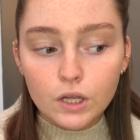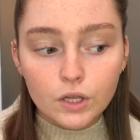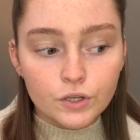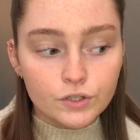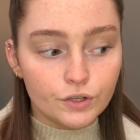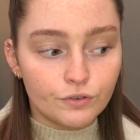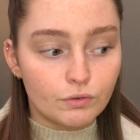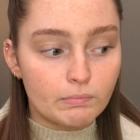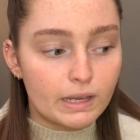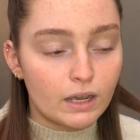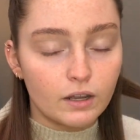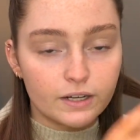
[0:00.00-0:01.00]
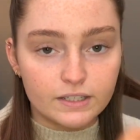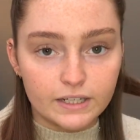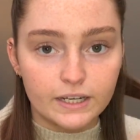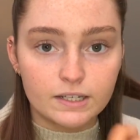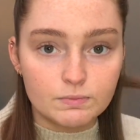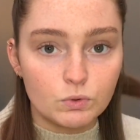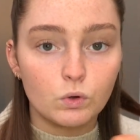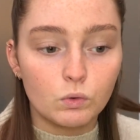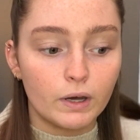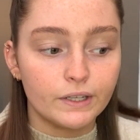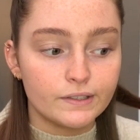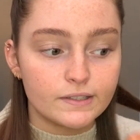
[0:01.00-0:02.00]
So for me, I like to take smaller
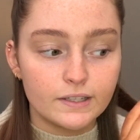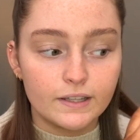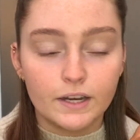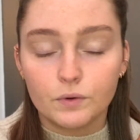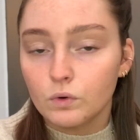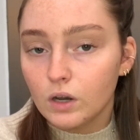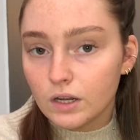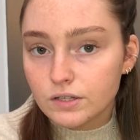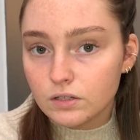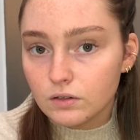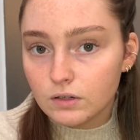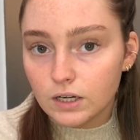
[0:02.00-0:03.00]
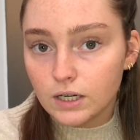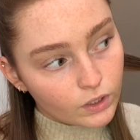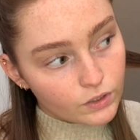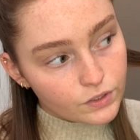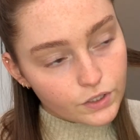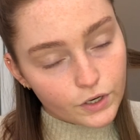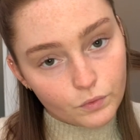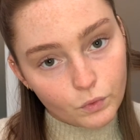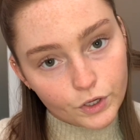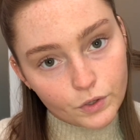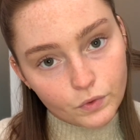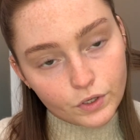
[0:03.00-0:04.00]
ones so then it will last longer. So what you
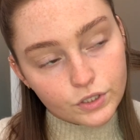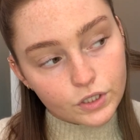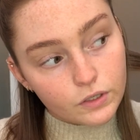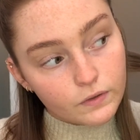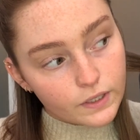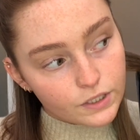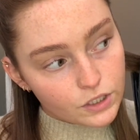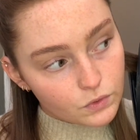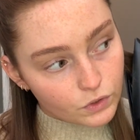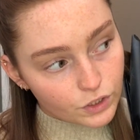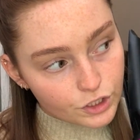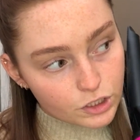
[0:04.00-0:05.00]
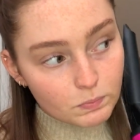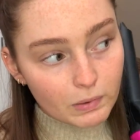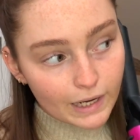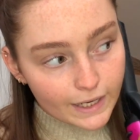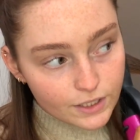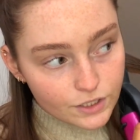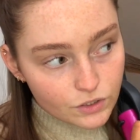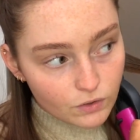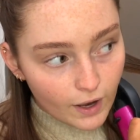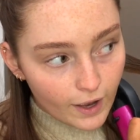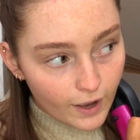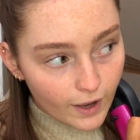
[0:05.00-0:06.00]
want to do is you want to just place your
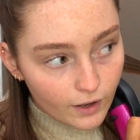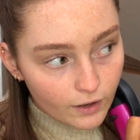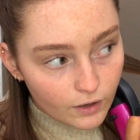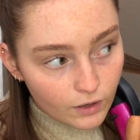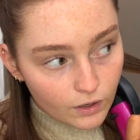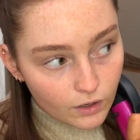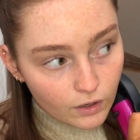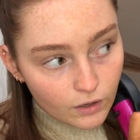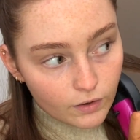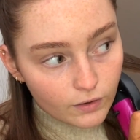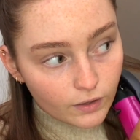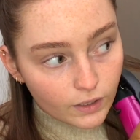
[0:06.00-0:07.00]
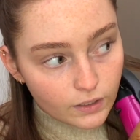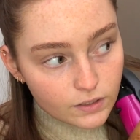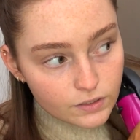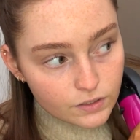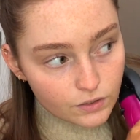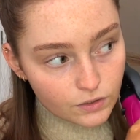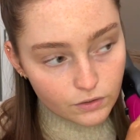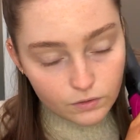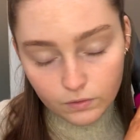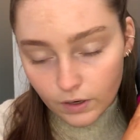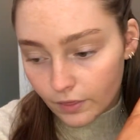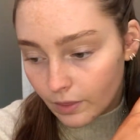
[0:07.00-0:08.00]
hair into
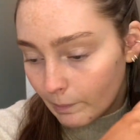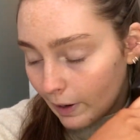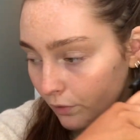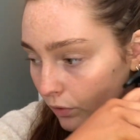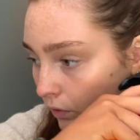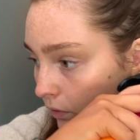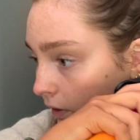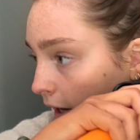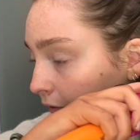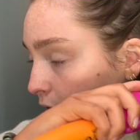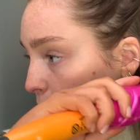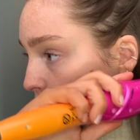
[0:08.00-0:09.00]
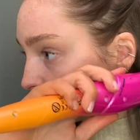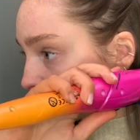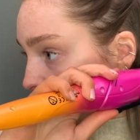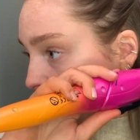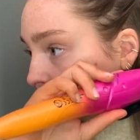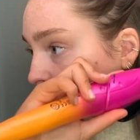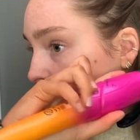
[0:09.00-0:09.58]
the barrel and you want to turn it